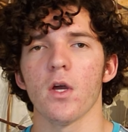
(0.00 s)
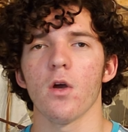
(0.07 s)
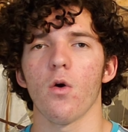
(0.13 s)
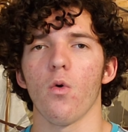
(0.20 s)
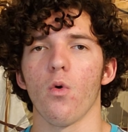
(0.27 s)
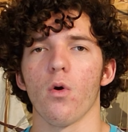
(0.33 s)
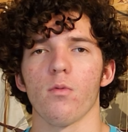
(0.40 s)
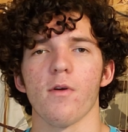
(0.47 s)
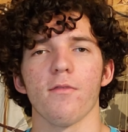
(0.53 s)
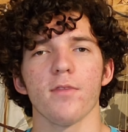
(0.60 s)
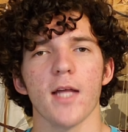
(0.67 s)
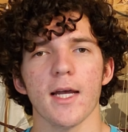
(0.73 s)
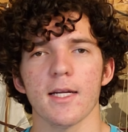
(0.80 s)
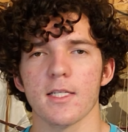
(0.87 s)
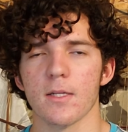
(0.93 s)
or
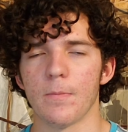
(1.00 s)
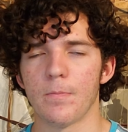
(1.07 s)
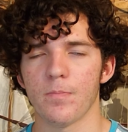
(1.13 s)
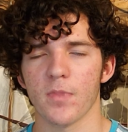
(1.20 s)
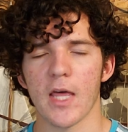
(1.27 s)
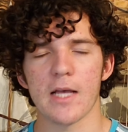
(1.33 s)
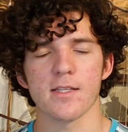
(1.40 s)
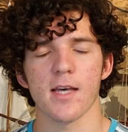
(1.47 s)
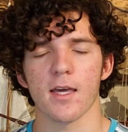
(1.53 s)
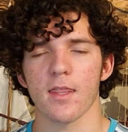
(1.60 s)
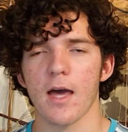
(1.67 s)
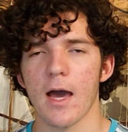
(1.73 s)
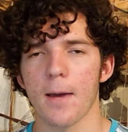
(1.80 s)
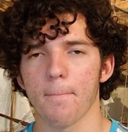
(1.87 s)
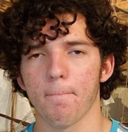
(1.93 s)
reflect, things like
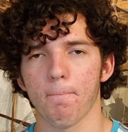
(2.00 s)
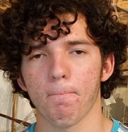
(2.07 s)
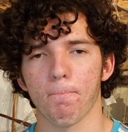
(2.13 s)
that.